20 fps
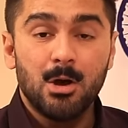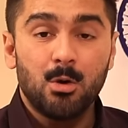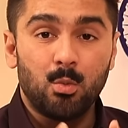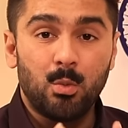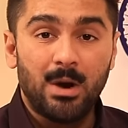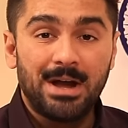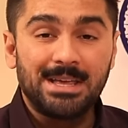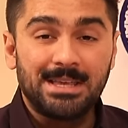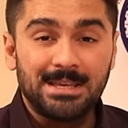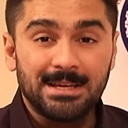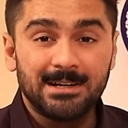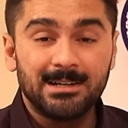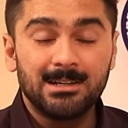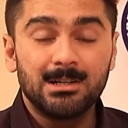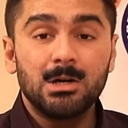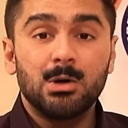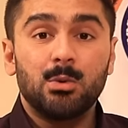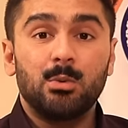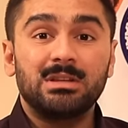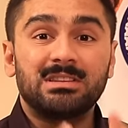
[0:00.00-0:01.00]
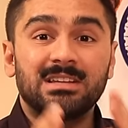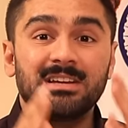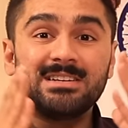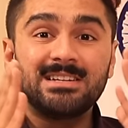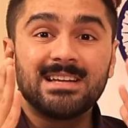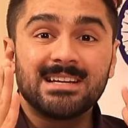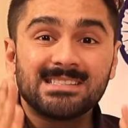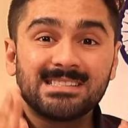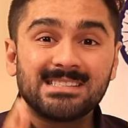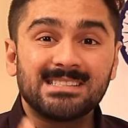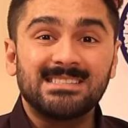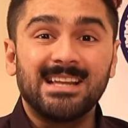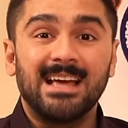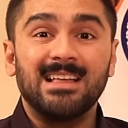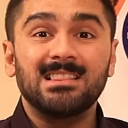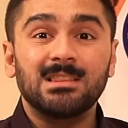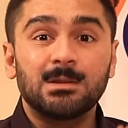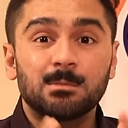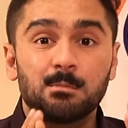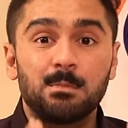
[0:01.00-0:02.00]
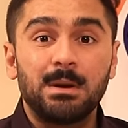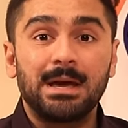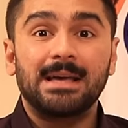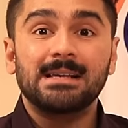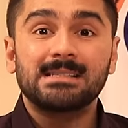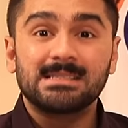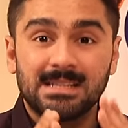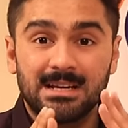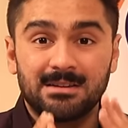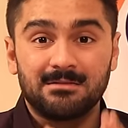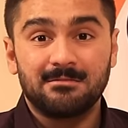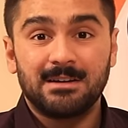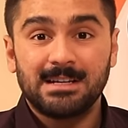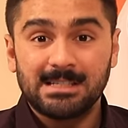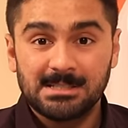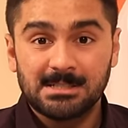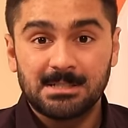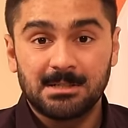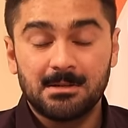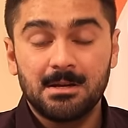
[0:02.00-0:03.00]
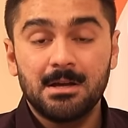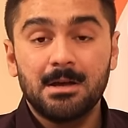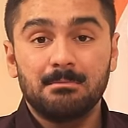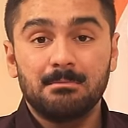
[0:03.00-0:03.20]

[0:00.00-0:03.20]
We're here with India's 10th biggest investor,